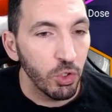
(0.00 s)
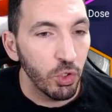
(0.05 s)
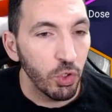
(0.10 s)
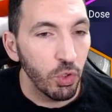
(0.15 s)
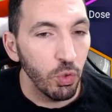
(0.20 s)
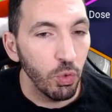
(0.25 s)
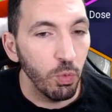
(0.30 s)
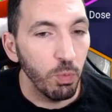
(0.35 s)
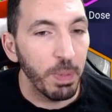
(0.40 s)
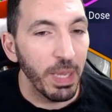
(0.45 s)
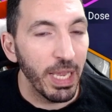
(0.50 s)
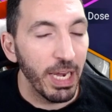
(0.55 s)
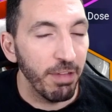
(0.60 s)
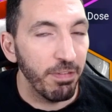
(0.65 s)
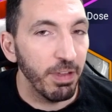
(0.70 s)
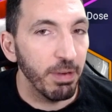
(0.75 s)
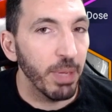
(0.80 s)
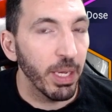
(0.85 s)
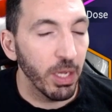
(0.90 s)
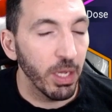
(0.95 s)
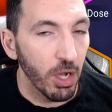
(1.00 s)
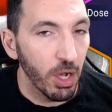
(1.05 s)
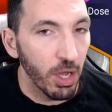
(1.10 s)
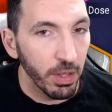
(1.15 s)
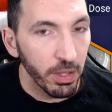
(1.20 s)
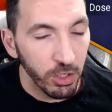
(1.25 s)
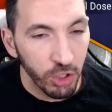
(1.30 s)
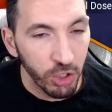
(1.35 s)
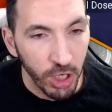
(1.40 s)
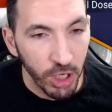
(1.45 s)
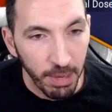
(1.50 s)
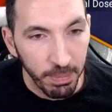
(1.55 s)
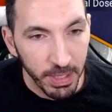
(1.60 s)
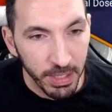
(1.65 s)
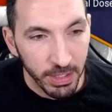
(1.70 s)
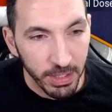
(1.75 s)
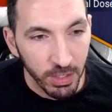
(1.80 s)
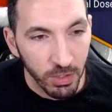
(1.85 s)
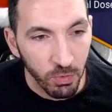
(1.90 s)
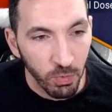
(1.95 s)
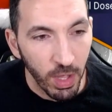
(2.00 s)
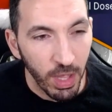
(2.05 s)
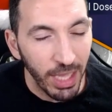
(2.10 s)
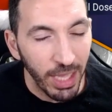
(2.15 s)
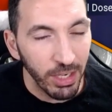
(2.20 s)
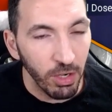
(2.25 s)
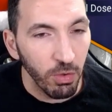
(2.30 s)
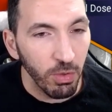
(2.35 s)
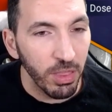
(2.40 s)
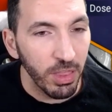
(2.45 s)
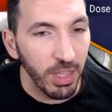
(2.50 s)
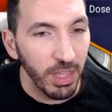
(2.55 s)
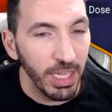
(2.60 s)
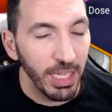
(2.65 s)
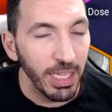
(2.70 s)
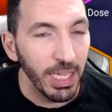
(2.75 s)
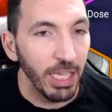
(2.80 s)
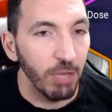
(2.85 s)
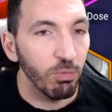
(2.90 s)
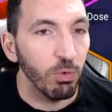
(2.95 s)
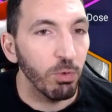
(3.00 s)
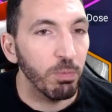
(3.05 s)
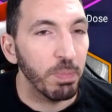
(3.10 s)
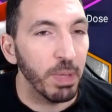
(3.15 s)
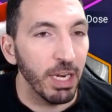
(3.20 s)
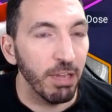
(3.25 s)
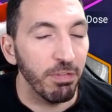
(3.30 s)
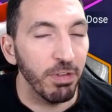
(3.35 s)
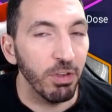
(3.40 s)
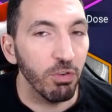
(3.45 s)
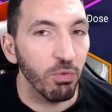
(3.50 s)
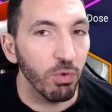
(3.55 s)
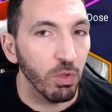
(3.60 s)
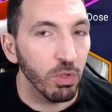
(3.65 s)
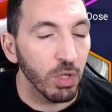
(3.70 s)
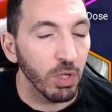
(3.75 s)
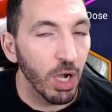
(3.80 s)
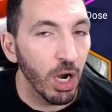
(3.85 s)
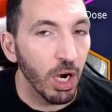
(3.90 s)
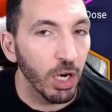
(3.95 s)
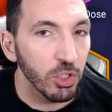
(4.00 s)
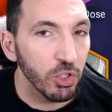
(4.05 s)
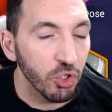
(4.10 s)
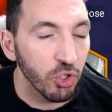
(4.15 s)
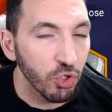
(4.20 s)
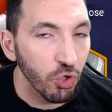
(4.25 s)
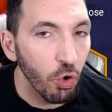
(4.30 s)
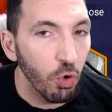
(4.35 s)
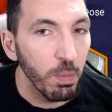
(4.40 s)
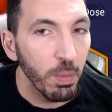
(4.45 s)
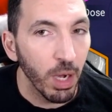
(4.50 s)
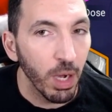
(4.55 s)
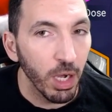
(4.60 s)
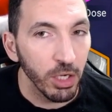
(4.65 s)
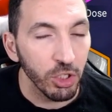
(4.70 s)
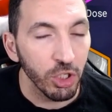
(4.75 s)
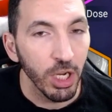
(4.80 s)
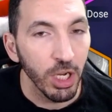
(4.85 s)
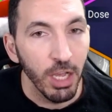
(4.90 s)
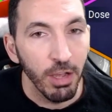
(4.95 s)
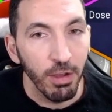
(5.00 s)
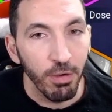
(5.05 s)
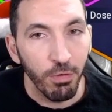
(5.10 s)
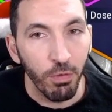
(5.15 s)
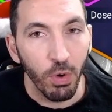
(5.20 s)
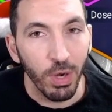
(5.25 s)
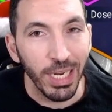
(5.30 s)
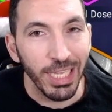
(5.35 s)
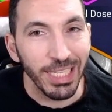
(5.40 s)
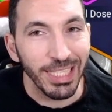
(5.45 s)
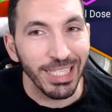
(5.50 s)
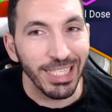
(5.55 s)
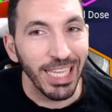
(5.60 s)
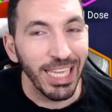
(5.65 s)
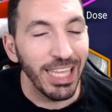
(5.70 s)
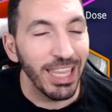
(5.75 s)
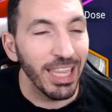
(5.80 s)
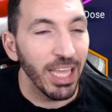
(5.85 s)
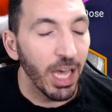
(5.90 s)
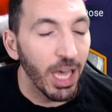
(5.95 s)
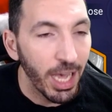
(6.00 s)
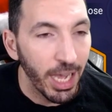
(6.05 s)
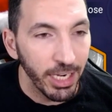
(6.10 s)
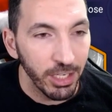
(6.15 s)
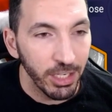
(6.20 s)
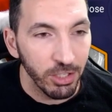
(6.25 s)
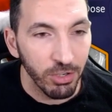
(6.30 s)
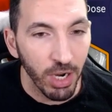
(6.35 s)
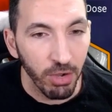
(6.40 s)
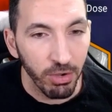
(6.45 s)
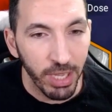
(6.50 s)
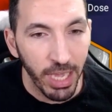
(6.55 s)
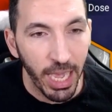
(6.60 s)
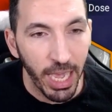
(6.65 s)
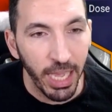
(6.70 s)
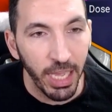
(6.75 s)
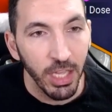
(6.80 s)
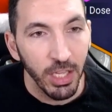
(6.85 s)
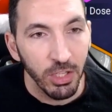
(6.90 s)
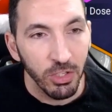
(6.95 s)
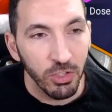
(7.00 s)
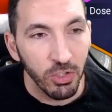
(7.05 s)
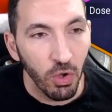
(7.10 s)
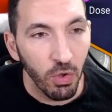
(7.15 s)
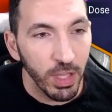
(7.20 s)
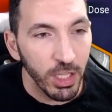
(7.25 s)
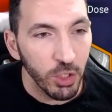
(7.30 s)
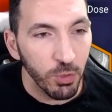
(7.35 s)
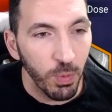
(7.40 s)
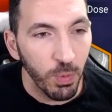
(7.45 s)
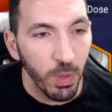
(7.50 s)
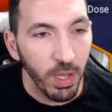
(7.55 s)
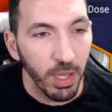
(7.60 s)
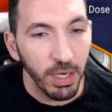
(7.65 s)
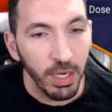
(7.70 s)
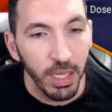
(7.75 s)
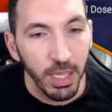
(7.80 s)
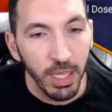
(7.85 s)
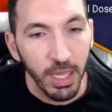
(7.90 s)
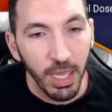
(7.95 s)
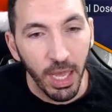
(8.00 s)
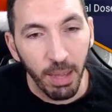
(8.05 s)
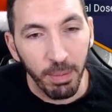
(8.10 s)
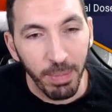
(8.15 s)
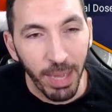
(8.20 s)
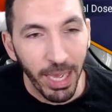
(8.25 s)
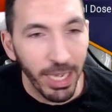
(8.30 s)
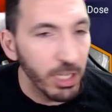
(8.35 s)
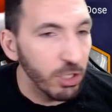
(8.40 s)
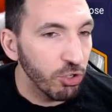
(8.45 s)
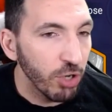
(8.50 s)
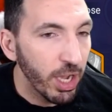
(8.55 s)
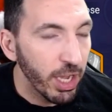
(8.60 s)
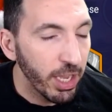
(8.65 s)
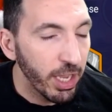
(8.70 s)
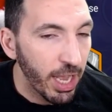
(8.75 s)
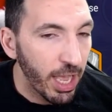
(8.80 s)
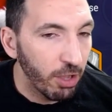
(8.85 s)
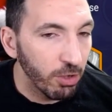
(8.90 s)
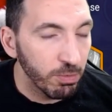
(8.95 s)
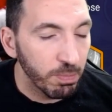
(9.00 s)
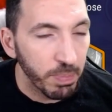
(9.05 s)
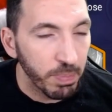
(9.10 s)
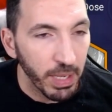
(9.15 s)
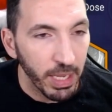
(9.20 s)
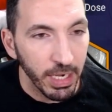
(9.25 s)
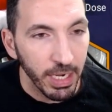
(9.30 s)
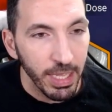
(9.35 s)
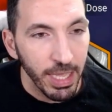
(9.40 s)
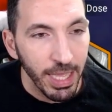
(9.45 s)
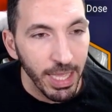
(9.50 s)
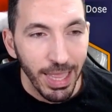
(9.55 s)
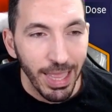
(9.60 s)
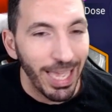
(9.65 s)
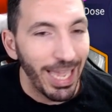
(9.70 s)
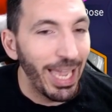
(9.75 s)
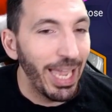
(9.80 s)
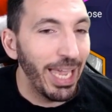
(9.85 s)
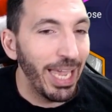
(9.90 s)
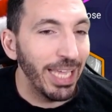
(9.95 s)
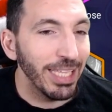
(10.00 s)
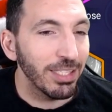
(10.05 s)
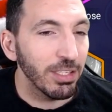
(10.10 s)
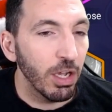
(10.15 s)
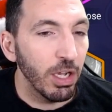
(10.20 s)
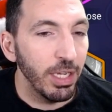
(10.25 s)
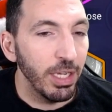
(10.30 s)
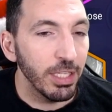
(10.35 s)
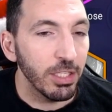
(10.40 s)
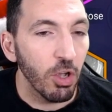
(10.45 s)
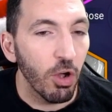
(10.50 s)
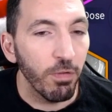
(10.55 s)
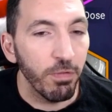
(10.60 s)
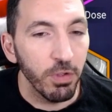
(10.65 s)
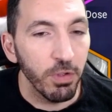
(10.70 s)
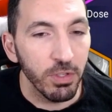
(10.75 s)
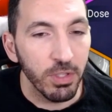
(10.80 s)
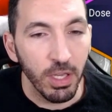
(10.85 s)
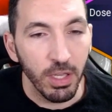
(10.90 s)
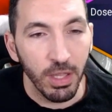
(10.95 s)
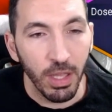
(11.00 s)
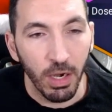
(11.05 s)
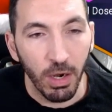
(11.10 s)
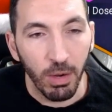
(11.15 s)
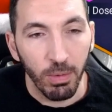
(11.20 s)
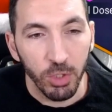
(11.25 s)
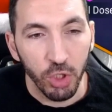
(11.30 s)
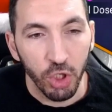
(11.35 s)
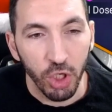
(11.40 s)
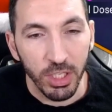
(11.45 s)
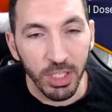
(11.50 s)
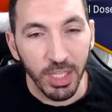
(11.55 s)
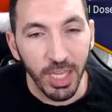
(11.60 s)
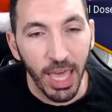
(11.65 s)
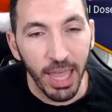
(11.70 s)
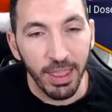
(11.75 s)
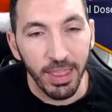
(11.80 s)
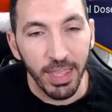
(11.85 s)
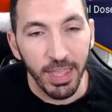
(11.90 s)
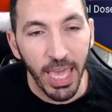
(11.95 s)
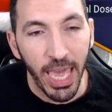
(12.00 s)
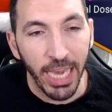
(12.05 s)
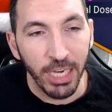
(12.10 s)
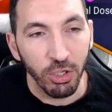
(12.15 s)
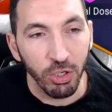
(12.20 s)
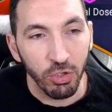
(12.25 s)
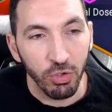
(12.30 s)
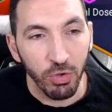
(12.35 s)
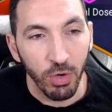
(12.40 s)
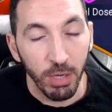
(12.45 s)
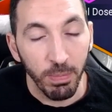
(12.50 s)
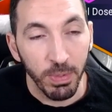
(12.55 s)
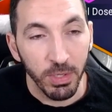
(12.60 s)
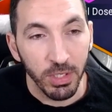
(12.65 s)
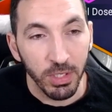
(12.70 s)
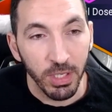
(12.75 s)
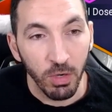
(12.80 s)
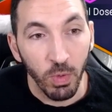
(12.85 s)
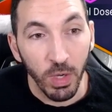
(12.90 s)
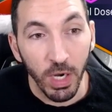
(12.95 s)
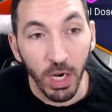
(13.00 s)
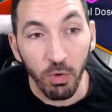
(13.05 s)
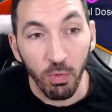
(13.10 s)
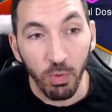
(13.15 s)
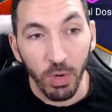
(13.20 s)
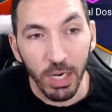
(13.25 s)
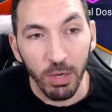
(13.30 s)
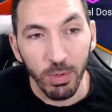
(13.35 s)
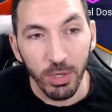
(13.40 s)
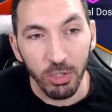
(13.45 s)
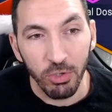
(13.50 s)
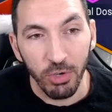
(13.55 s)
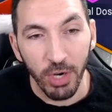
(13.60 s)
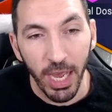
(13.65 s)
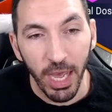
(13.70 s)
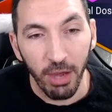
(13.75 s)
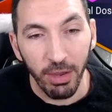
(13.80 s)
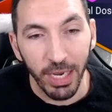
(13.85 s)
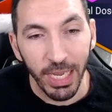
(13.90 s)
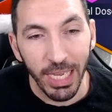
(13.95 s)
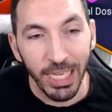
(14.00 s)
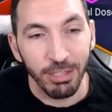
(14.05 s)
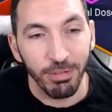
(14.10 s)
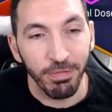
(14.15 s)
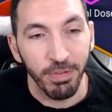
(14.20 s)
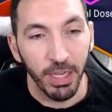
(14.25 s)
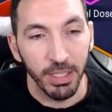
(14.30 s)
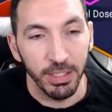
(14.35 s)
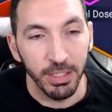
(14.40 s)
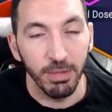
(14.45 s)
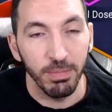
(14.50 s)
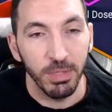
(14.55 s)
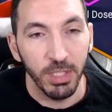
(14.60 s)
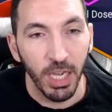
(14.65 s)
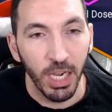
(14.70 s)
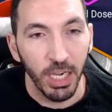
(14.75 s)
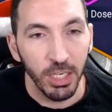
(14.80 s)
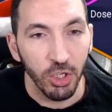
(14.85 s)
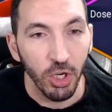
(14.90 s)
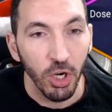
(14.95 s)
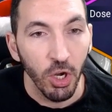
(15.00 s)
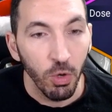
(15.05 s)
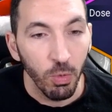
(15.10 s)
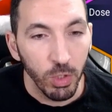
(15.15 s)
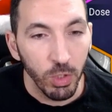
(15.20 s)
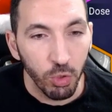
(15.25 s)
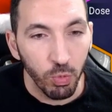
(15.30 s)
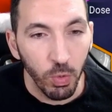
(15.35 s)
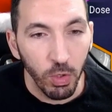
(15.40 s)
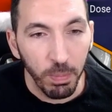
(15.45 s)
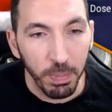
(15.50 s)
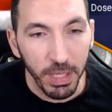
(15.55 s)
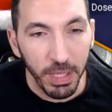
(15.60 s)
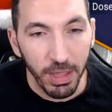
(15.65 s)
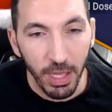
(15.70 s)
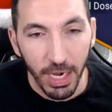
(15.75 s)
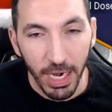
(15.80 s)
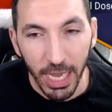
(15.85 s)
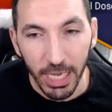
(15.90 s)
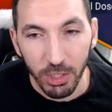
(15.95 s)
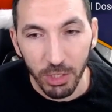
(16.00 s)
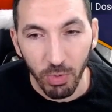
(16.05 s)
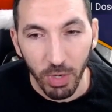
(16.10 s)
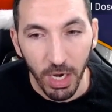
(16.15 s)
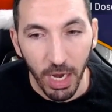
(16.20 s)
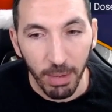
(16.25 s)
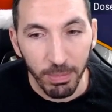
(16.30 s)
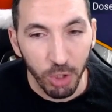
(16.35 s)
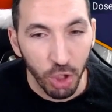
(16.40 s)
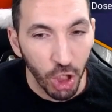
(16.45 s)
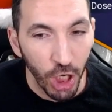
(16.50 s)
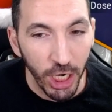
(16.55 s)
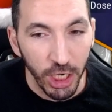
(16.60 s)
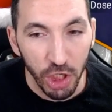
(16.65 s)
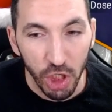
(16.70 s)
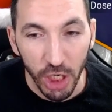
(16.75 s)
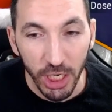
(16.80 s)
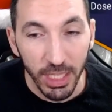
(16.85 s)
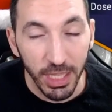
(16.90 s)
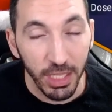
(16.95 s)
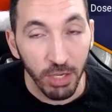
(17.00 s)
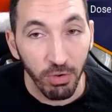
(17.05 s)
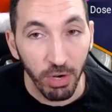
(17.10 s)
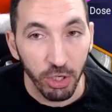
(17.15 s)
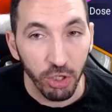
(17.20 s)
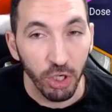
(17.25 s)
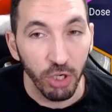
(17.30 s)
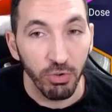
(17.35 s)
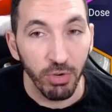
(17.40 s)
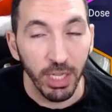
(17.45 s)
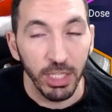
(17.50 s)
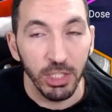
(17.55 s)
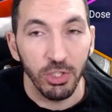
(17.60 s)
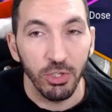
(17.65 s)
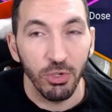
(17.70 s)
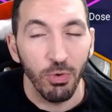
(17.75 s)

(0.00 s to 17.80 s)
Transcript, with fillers: to benefit my other champions as well. I don't think it would benefit Royal Guard so much for, let's say, the Hydra, okay? So this one, um, I can try it out, but it's it's obvious there that I would just get the extra twenty percent. What I really want to try out is Phantom Touch, which will be the next one I'm changing Crushing Rend